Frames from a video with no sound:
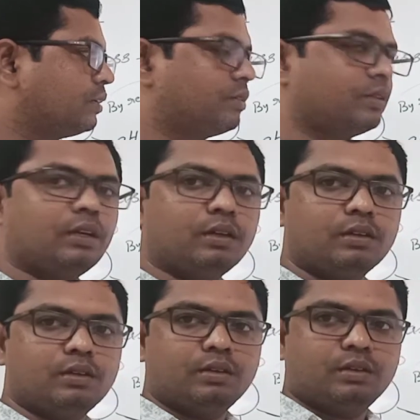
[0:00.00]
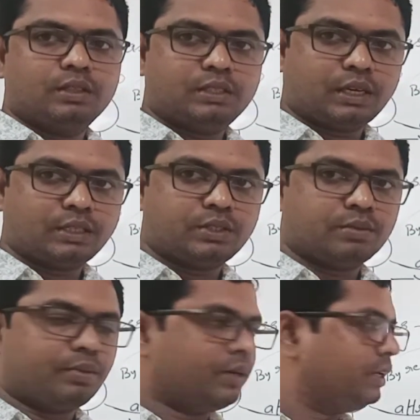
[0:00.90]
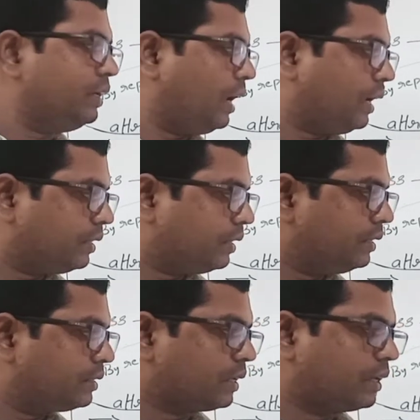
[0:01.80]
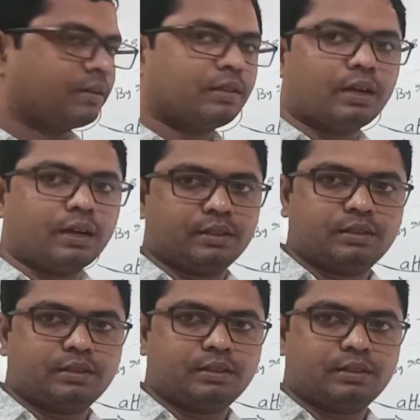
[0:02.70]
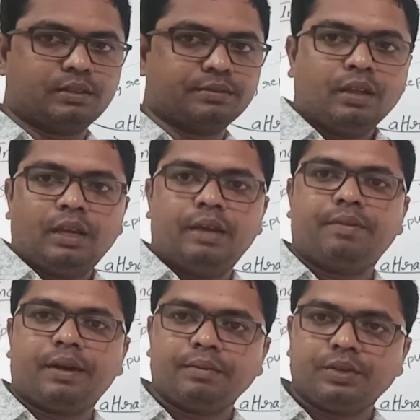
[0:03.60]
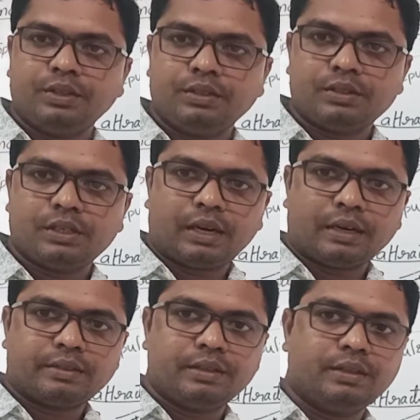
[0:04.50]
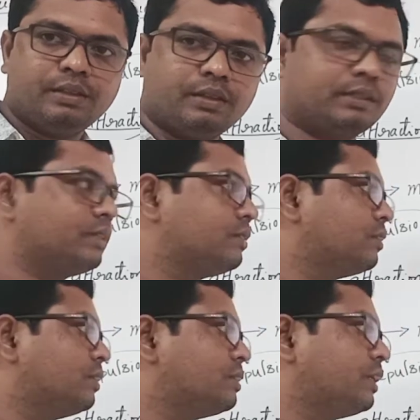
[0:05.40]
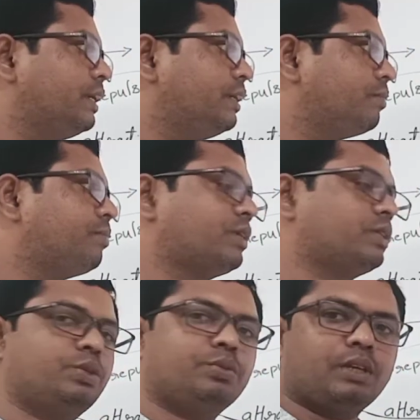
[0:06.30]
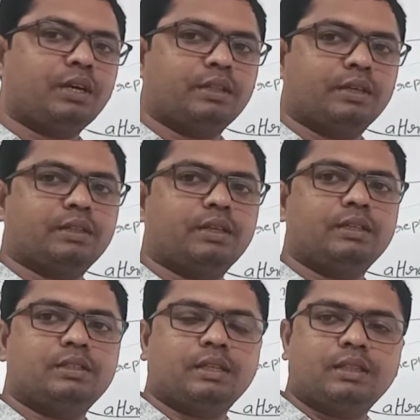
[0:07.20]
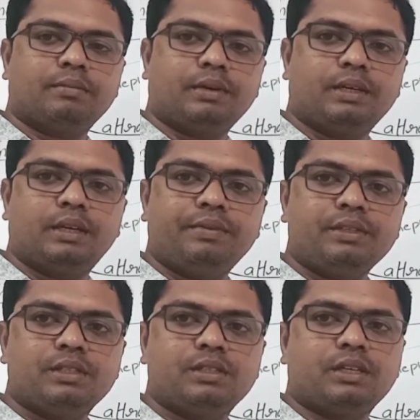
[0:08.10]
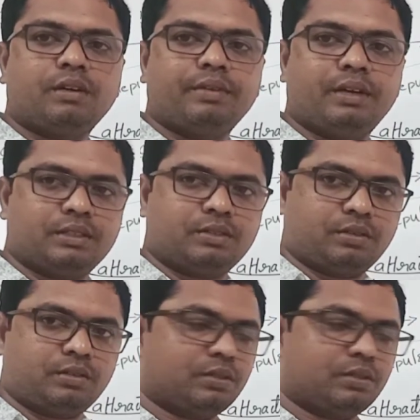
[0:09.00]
to the charged body, other end is connected to the earth. If I am going to say earthing in the sense, this side positives are there, that is nothing but deficiency of electrons.